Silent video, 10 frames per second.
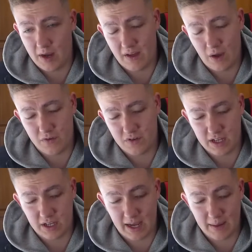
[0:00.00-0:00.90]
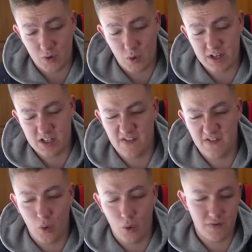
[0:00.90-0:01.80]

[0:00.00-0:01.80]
and they obviously came 24th.